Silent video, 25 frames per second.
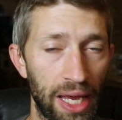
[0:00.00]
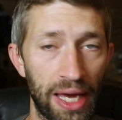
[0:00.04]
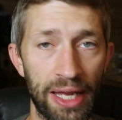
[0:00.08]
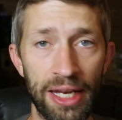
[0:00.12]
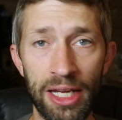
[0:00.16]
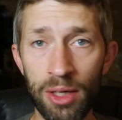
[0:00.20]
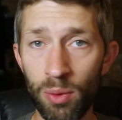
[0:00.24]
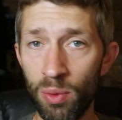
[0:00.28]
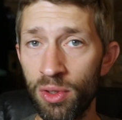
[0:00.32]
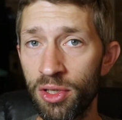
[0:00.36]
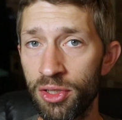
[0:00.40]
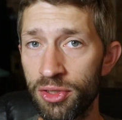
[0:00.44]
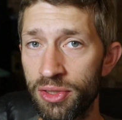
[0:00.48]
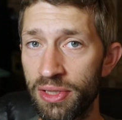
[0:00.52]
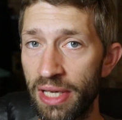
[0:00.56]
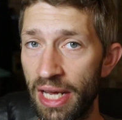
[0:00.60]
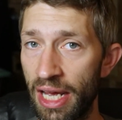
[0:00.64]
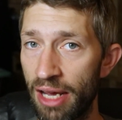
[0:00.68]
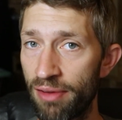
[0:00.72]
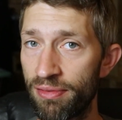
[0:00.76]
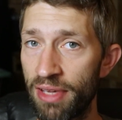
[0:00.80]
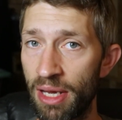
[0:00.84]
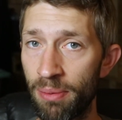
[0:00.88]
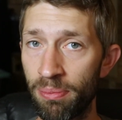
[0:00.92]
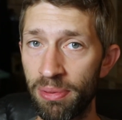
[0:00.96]
And I wanted to
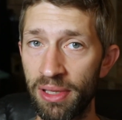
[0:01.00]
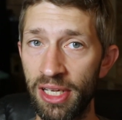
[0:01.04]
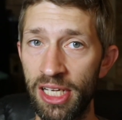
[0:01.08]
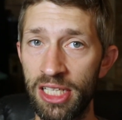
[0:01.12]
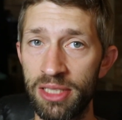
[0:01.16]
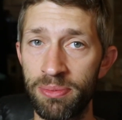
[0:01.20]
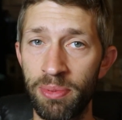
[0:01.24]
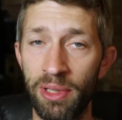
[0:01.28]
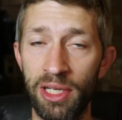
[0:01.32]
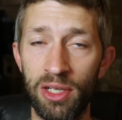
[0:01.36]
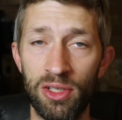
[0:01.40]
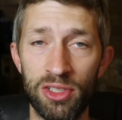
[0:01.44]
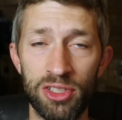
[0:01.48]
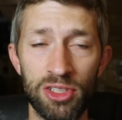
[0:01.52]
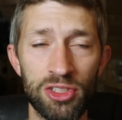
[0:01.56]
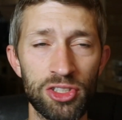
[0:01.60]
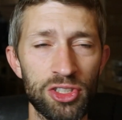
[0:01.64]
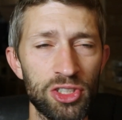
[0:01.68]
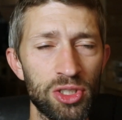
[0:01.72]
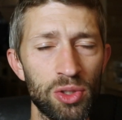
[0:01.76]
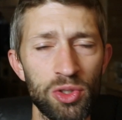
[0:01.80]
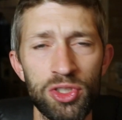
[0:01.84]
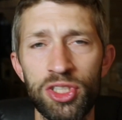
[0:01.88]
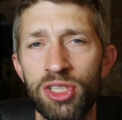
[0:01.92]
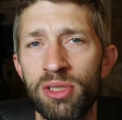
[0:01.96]
have that place because on
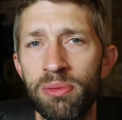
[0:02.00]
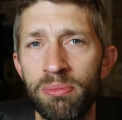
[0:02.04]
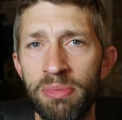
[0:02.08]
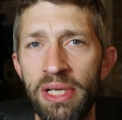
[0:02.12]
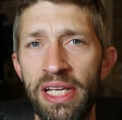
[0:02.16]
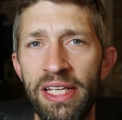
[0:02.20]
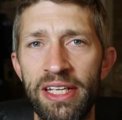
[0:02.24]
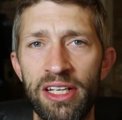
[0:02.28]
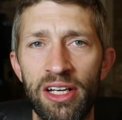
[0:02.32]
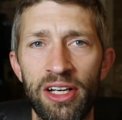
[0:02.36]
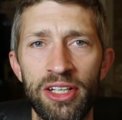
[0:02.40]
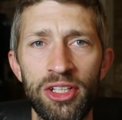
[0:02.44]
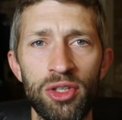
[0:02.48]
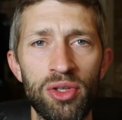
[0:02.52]
social media,